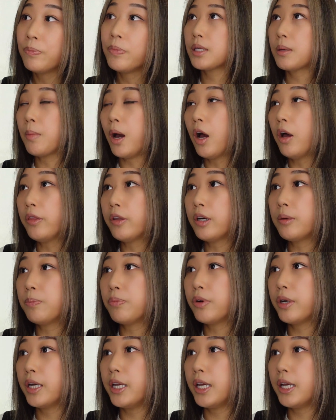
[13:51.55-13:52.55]
Some other
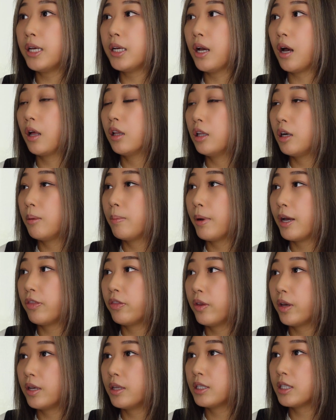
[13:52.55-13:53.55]
printing color
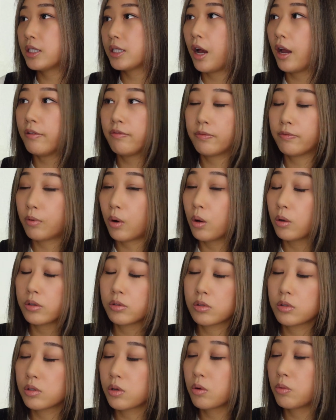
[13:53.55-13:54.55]
methods, I've
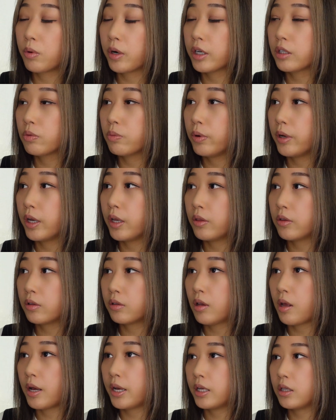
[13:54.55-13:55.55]
also worked with
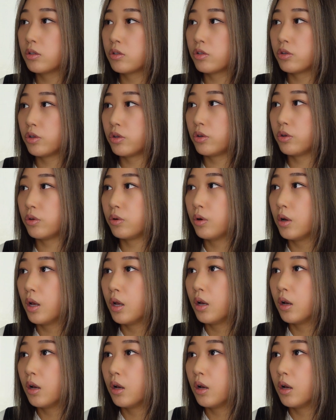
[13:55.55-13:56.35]
clients who